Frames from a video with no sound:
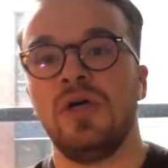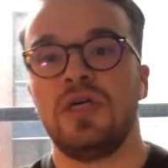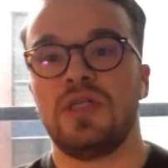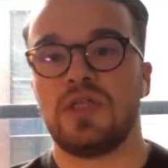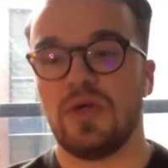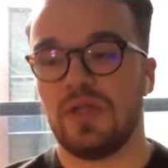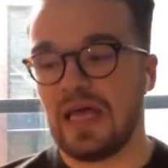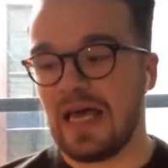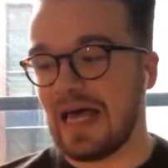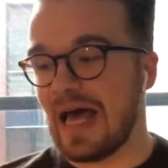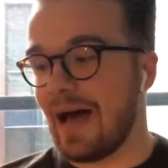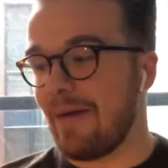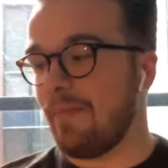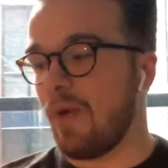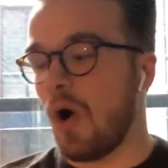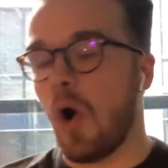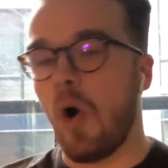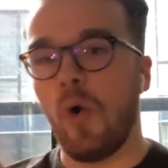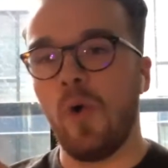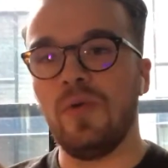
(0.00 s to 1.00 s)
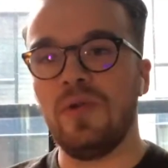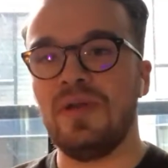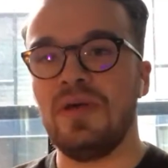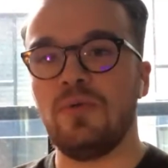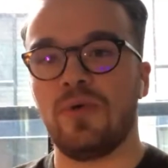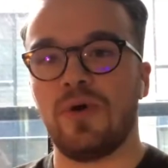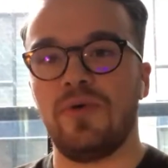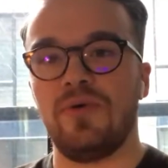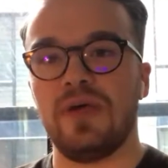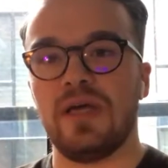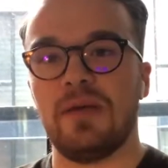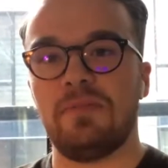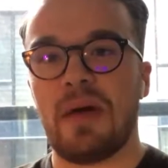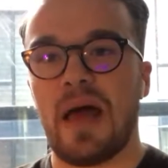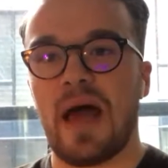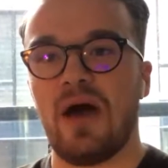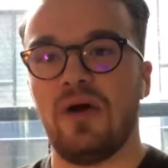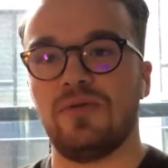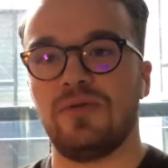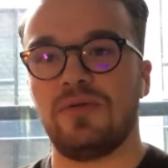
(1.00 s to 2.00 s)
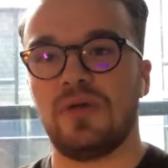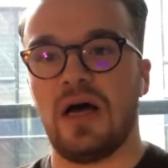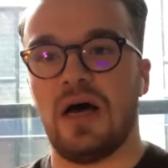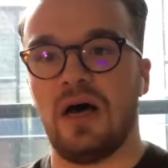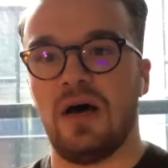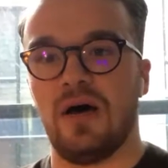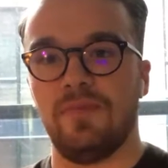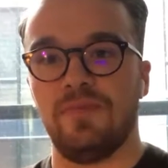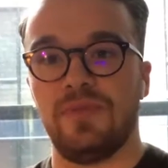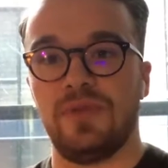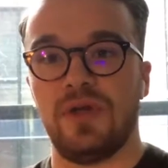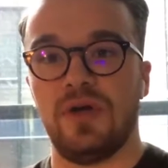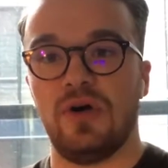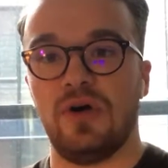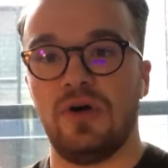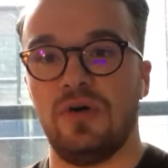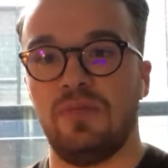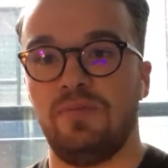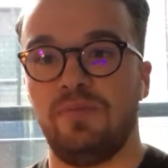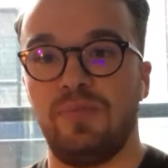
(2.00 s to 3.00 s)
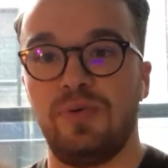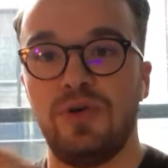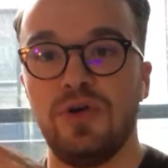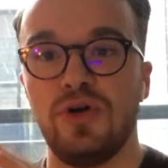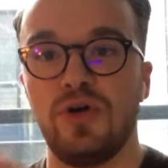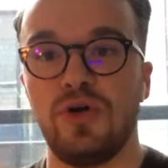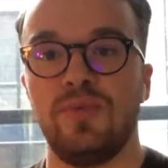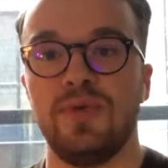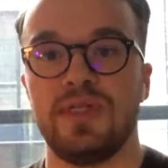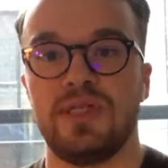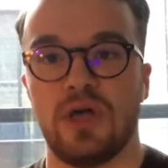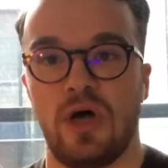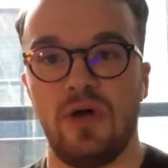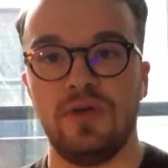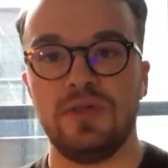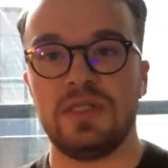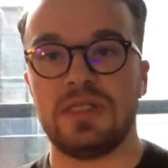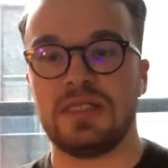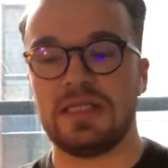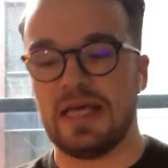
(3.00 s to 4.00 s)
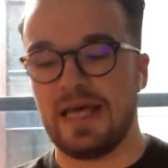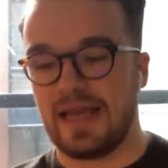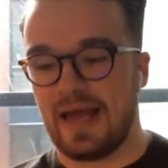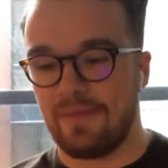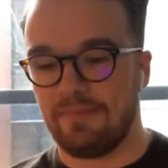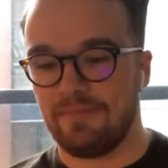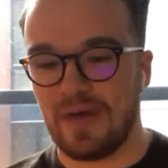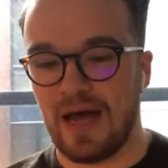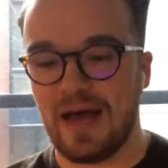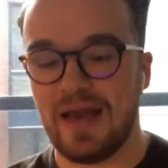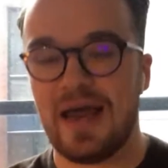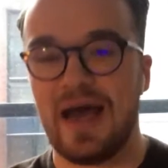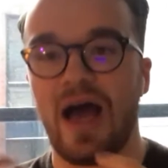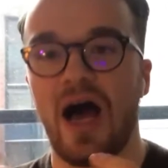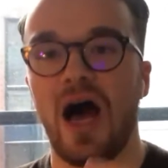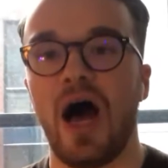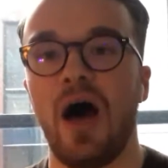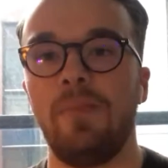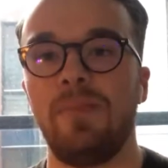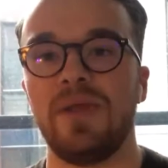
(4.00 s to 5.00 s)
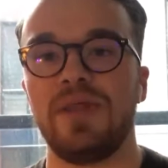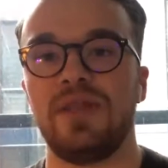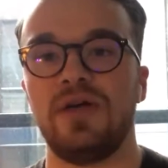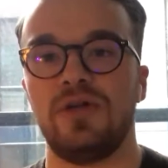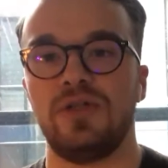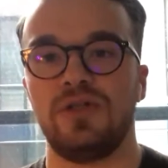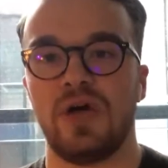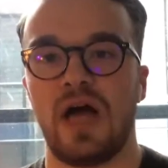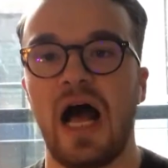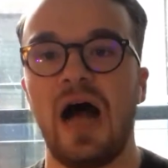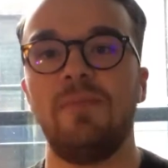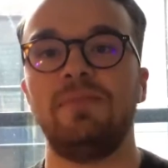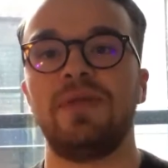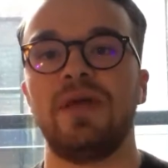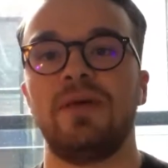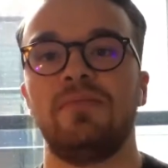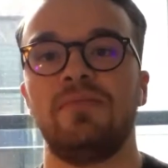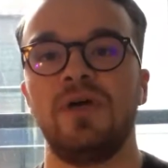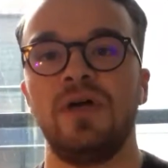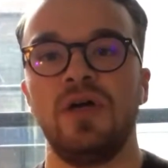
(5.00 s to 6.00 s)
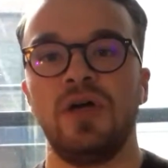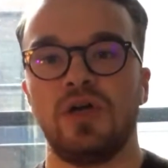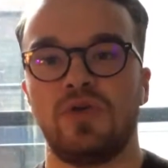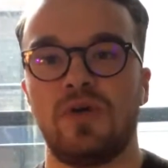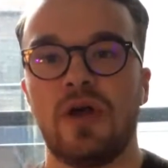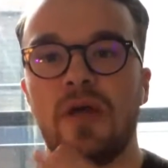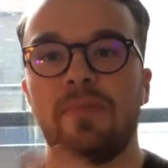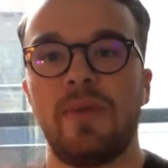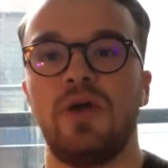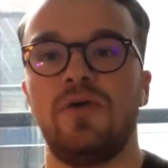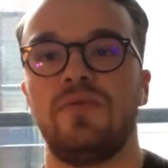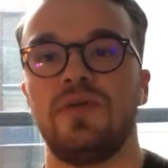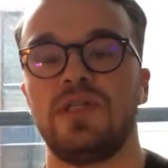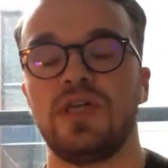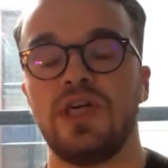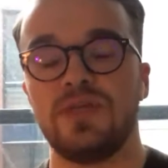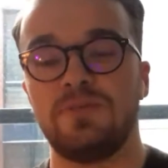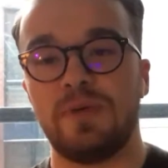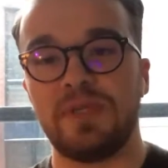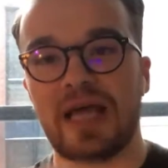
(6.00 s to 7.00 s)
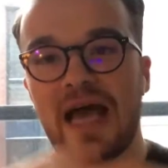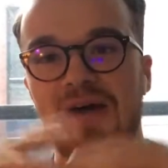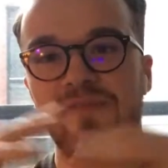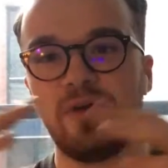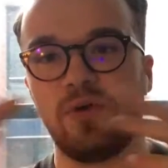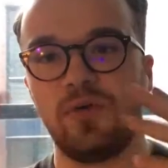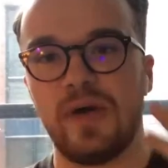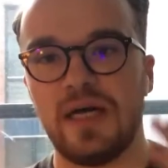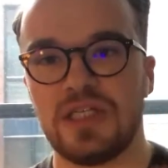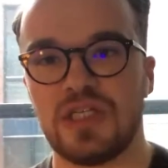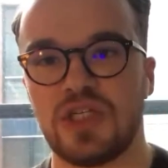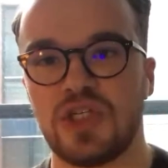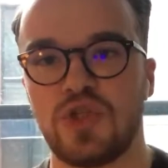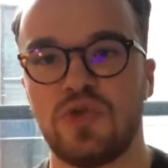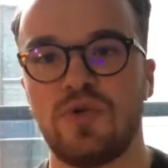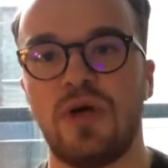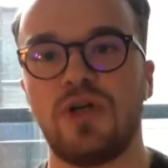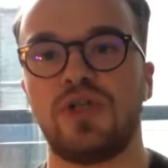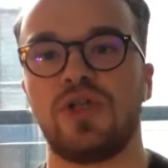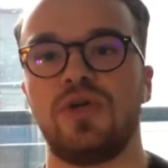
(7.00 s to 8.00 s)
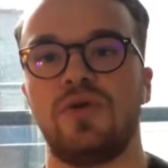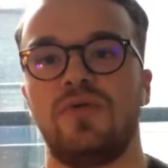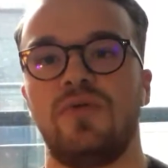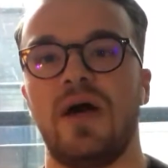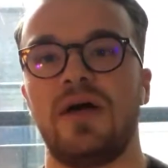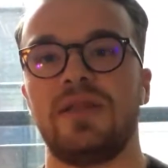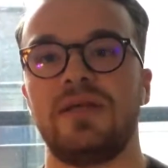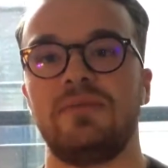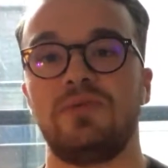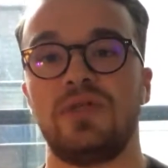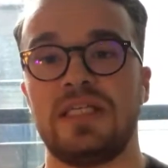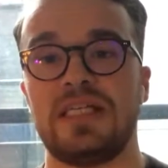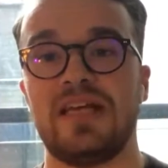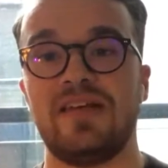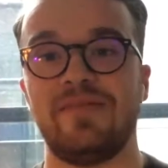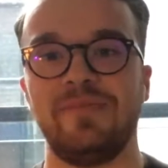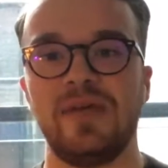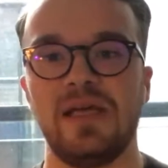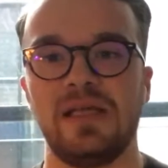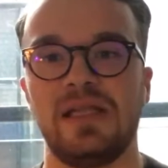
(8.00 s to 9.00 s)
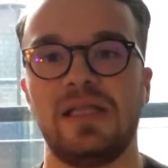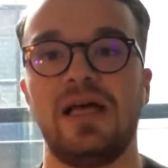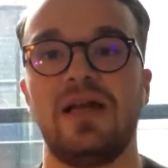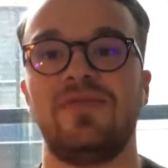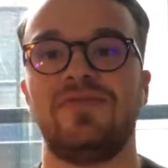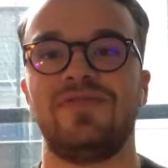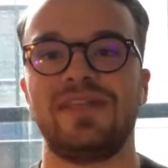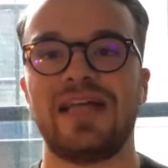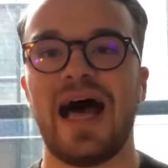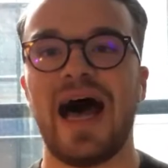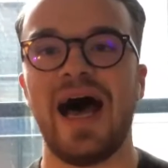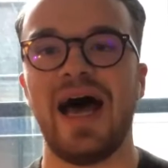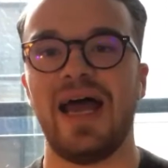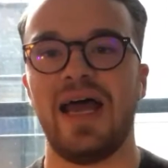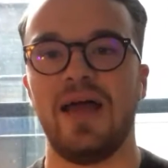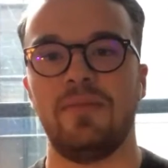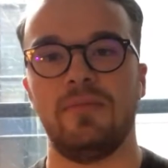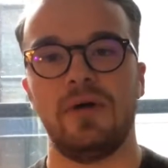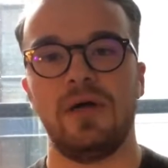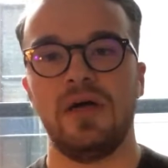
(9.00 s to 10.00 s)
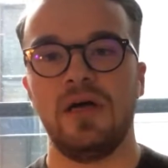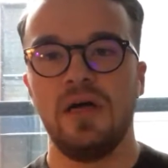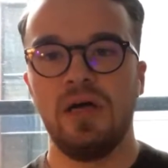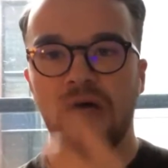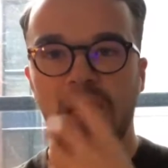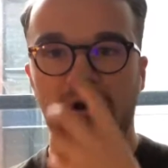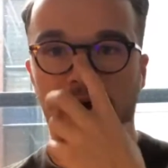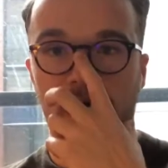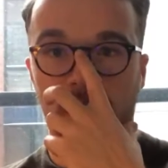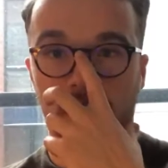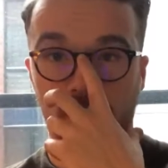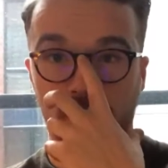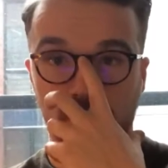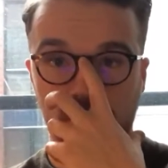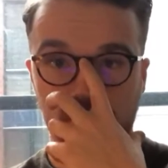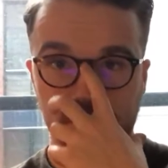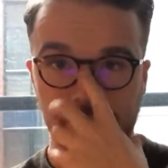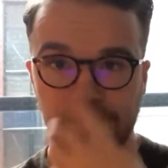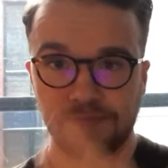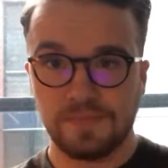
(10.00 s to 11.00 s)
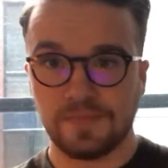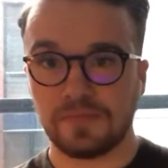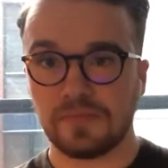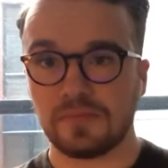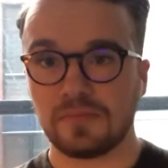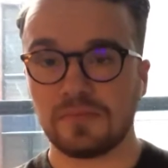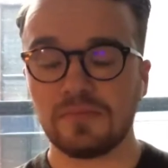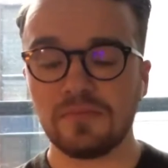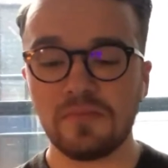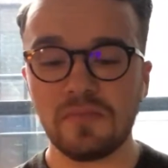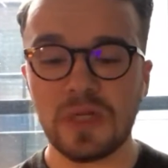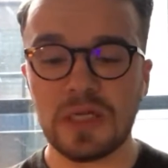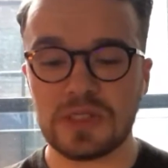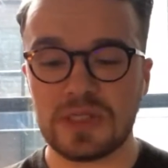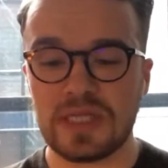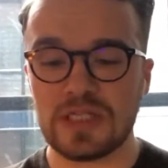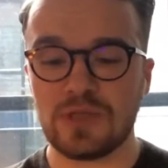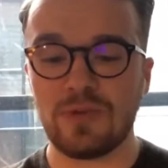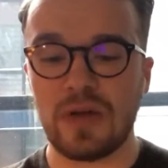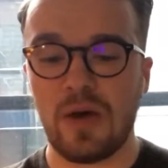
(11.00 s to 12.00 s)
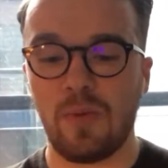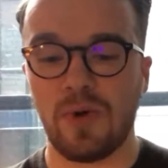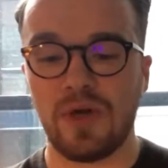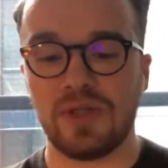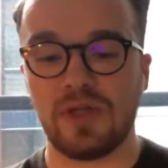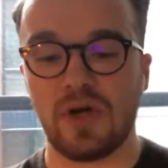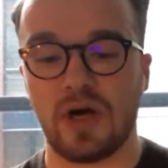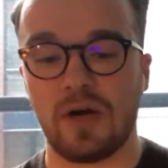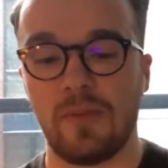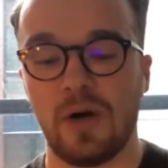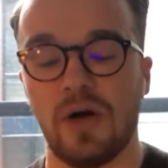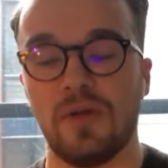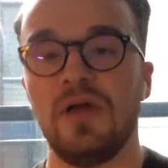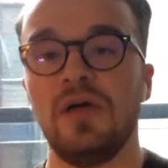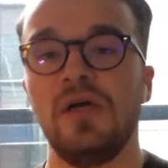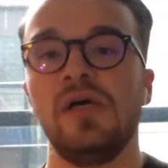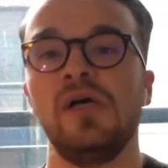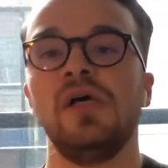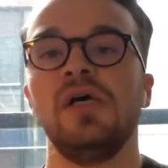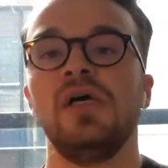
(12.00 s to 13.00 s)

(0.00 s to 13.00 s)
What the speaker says: so that I'm only worrying about their pure results, and I hop in there to help them create better results, but they have the right structure around them to save me a lot of time. So that's what I want to talk about